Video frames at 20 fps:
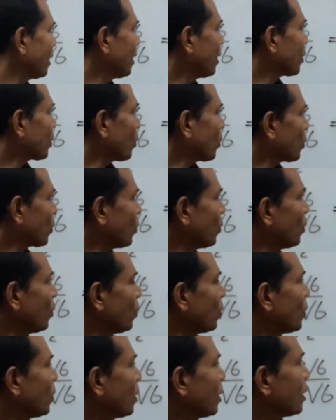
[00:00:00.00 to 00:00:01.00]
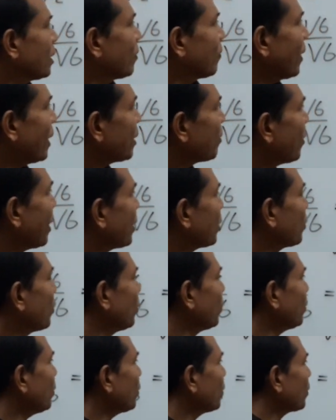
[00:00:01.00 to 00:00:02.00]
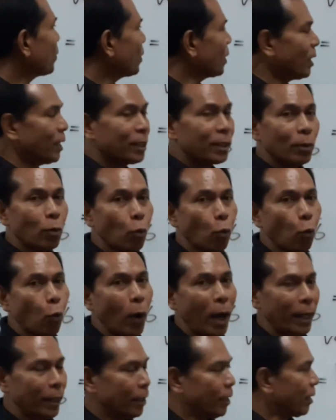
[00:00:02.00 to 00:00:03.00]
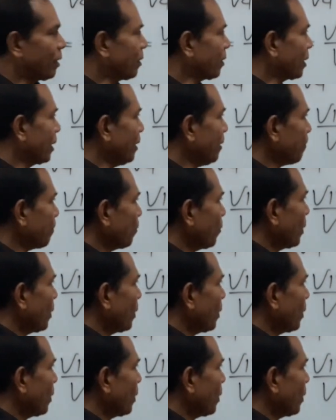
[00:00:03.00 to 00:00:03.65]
so 2 divided by 2 is 1. Okay,